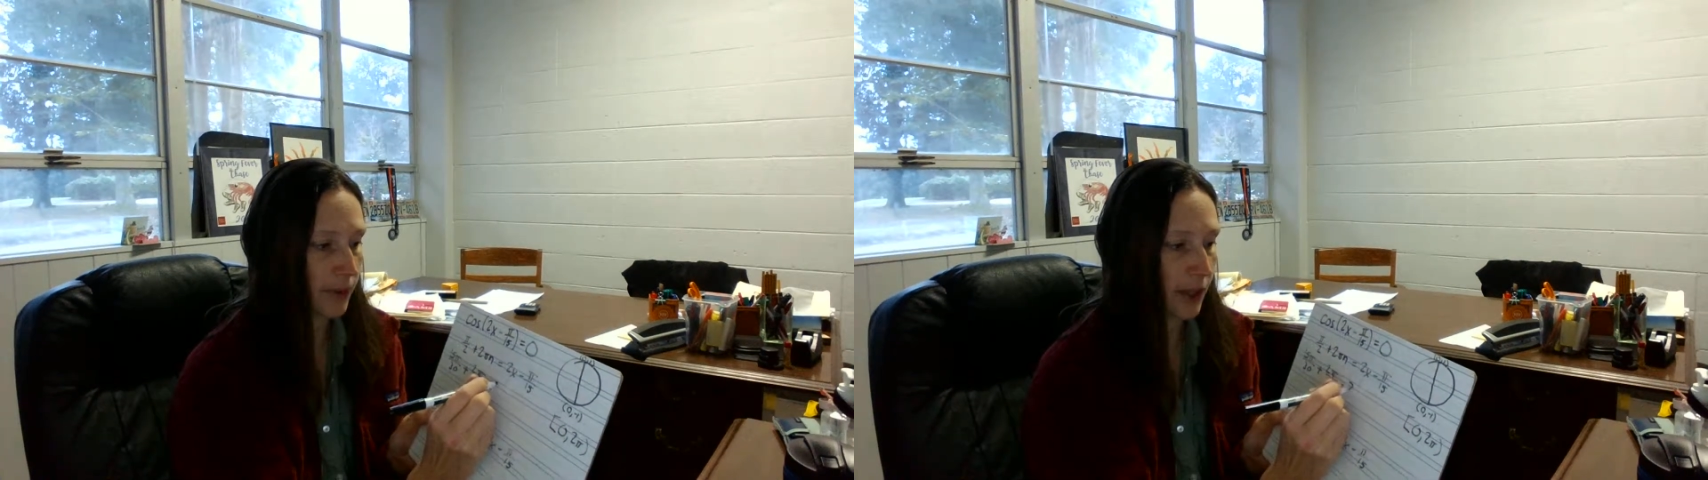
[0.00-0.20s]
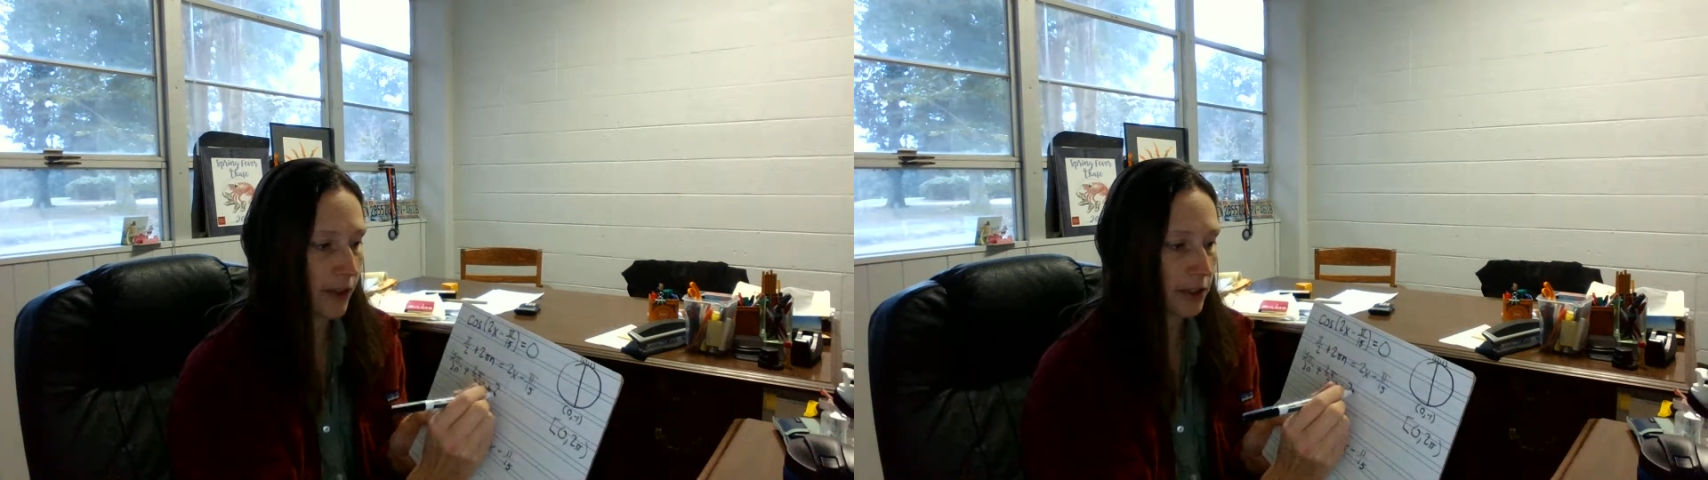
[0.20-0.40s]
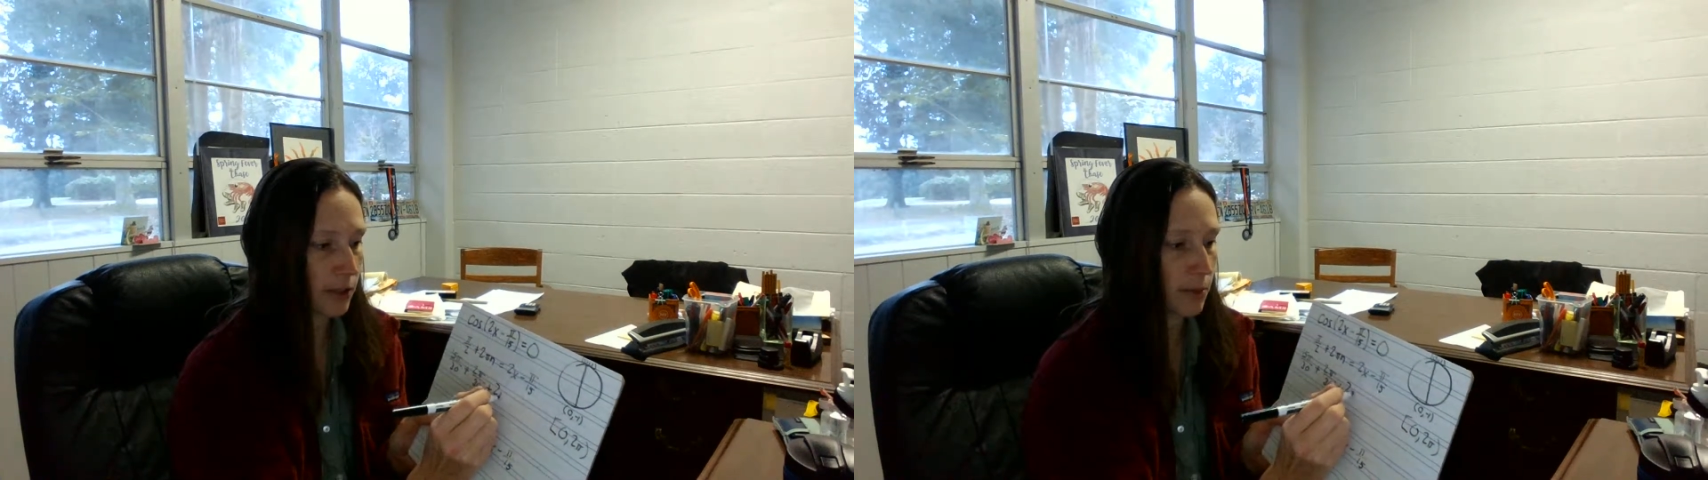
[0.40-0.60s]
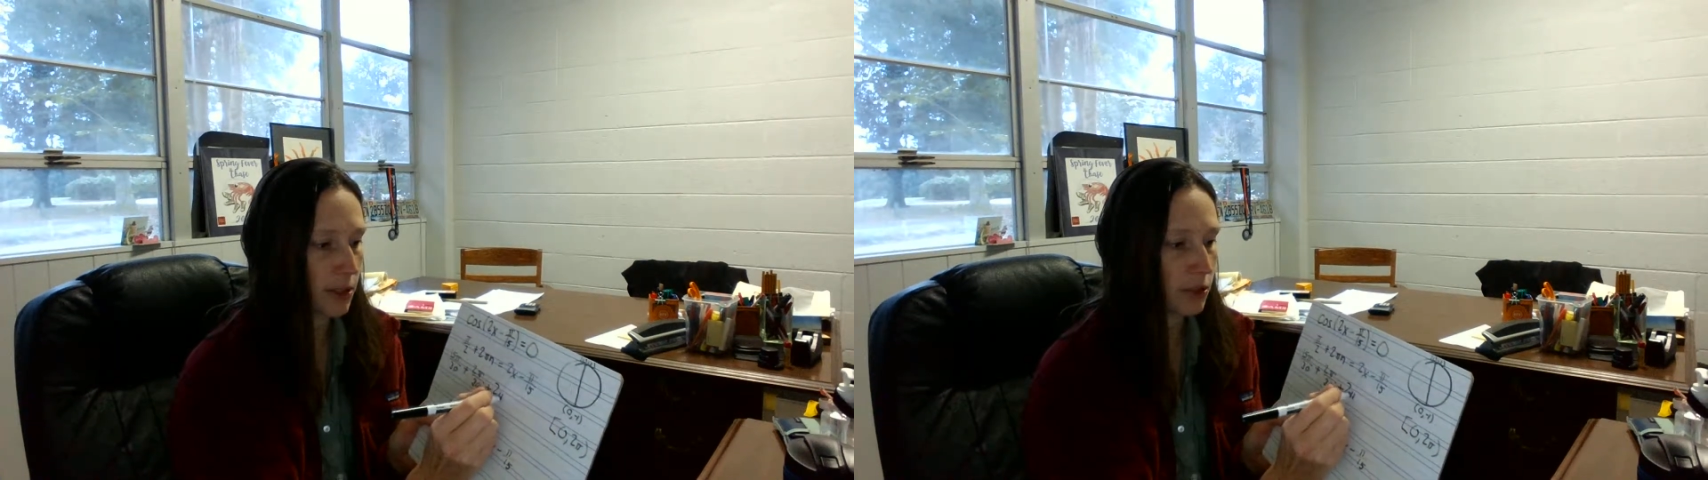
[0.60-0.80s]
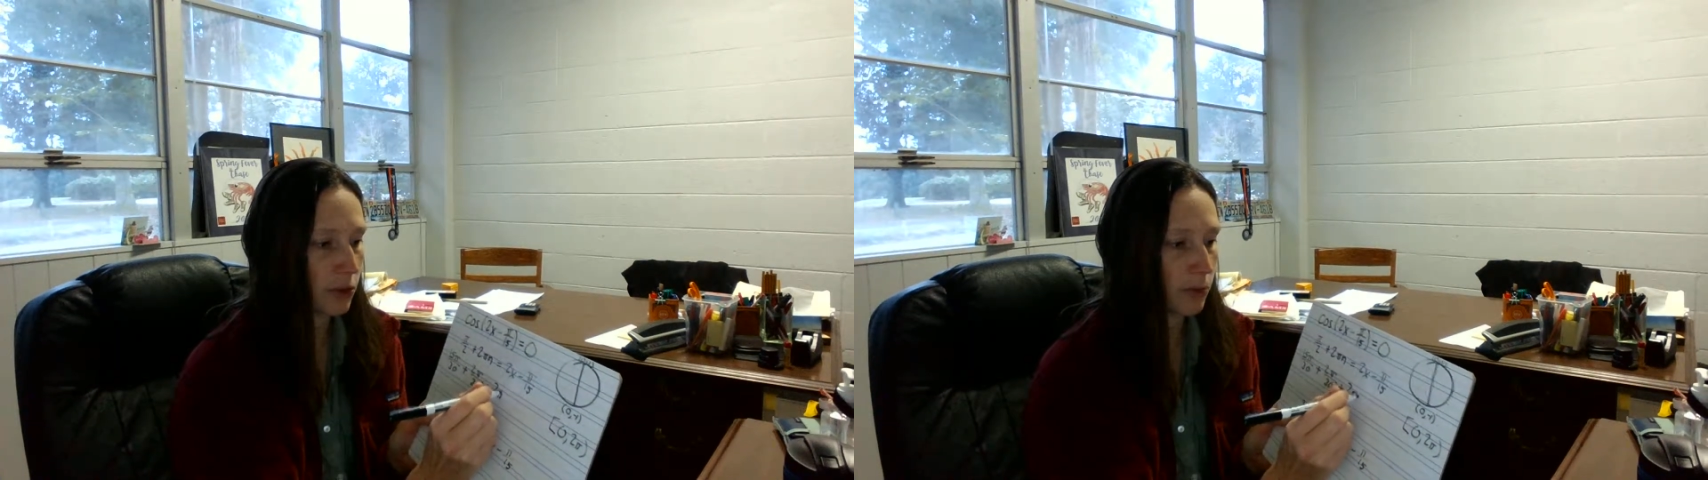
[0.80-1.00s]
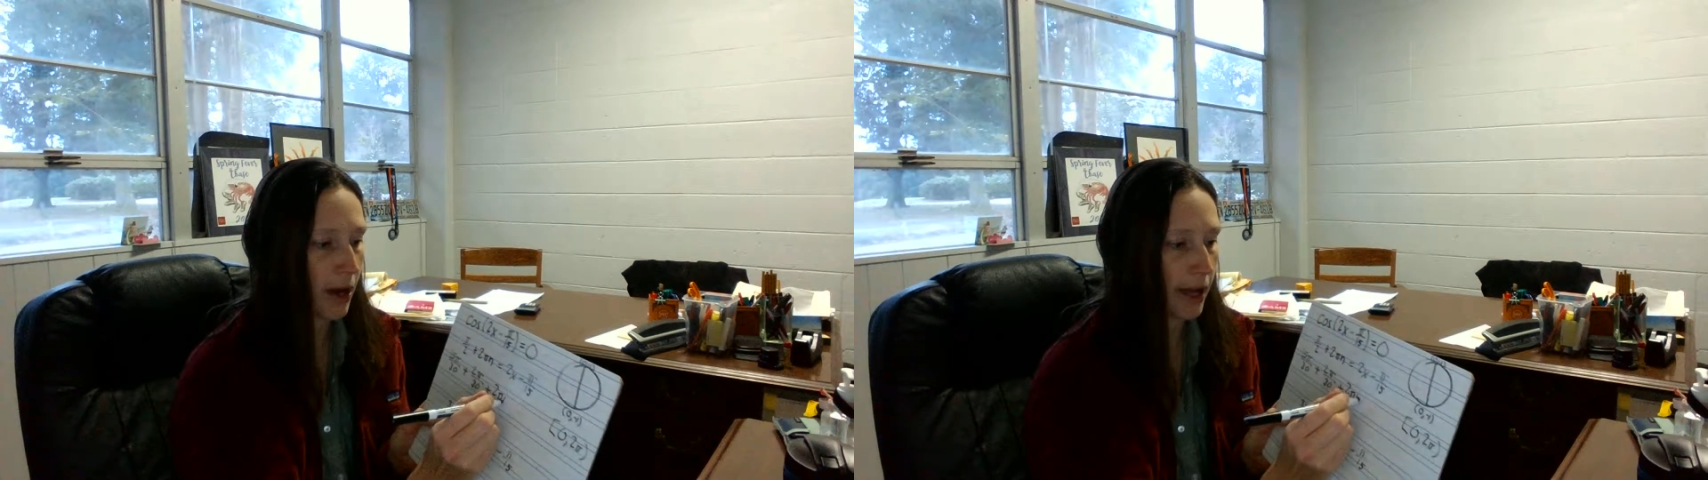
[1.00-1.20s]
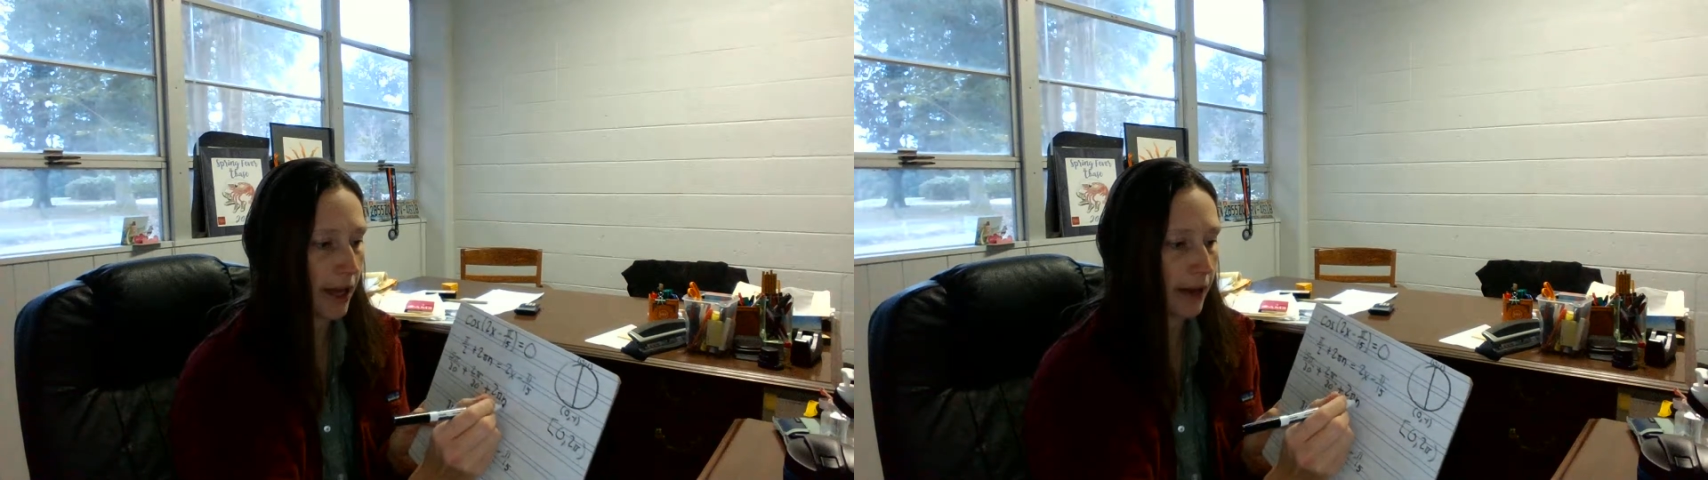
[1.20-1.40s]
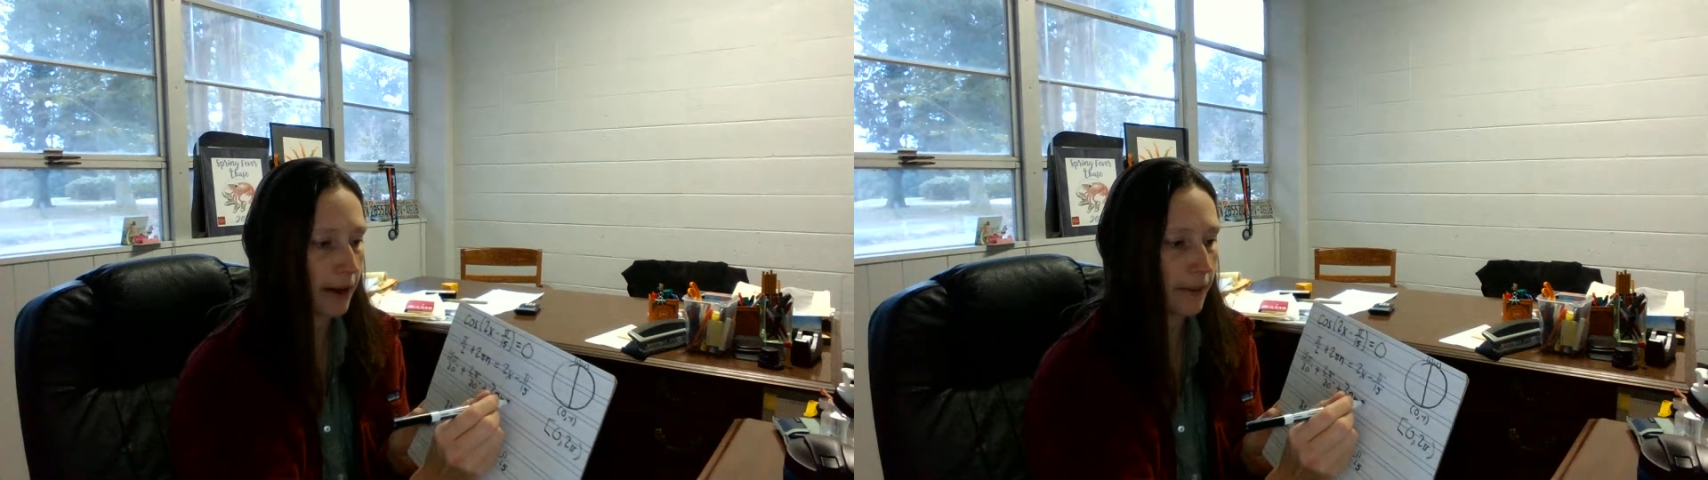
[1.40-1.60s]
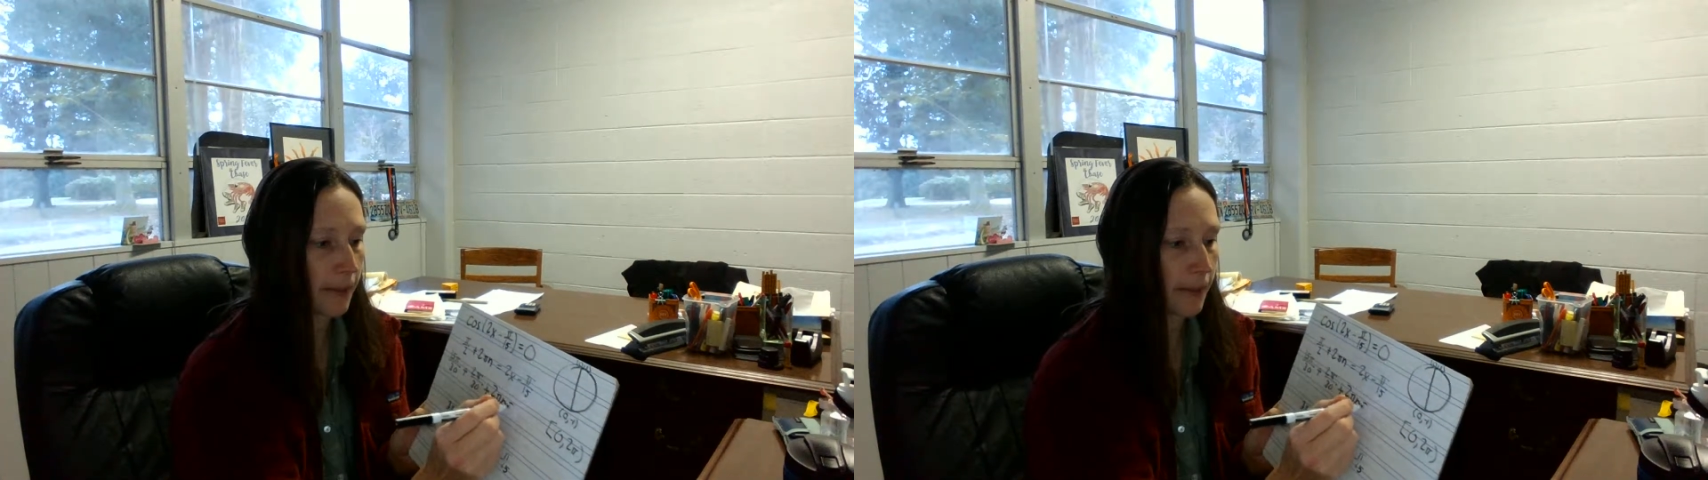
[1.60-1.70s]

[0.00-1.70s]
And that's going to be 2 pi n.